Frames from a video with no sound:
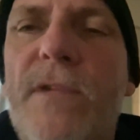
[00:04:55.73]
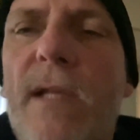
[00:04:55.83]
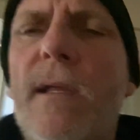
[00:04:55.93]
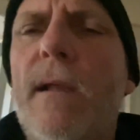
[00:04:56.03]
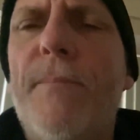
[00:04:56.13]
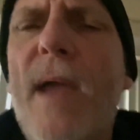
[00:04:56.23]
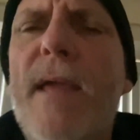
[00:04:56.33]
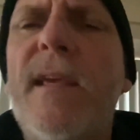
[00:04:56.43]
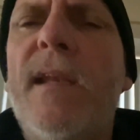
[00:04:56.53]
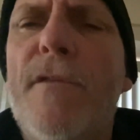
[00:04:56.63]
Did, did, I've
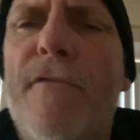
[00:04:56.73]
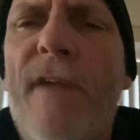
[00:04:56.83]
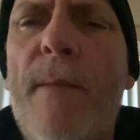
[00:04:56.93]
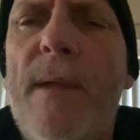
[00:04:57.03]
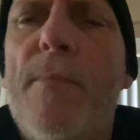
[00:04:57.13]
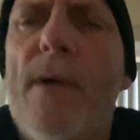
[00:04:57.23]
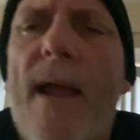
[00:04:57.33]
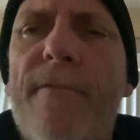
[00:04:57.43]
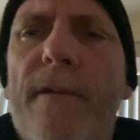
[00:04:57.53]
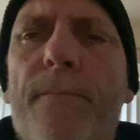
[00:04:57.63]
seen other van people
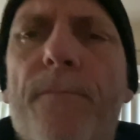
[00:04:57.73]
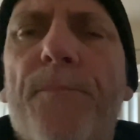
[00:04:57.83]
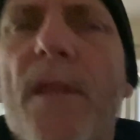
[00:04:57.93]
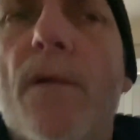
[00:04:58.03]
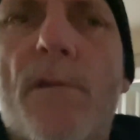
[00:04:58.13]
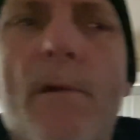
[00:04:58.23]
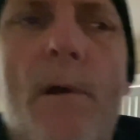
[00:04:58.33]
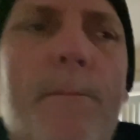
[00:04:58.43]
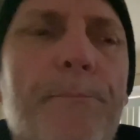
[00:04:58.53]
have it. So,